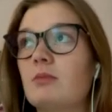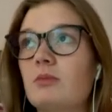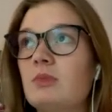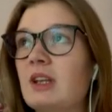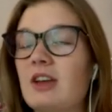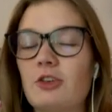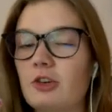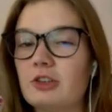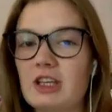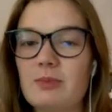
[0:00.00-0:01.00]
not
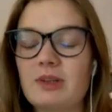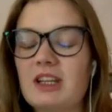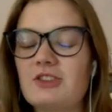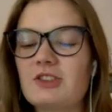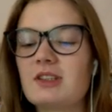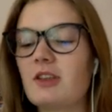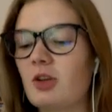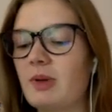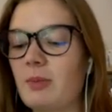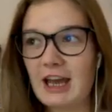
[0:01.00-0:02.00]
nerdy, but it's just a little
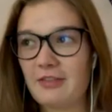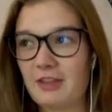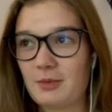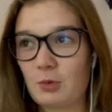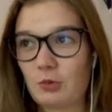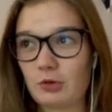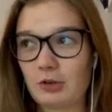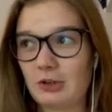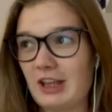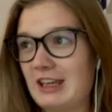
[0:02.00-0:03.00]
bit on the
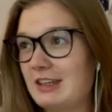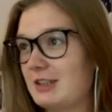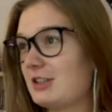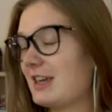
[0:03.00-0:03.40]
more like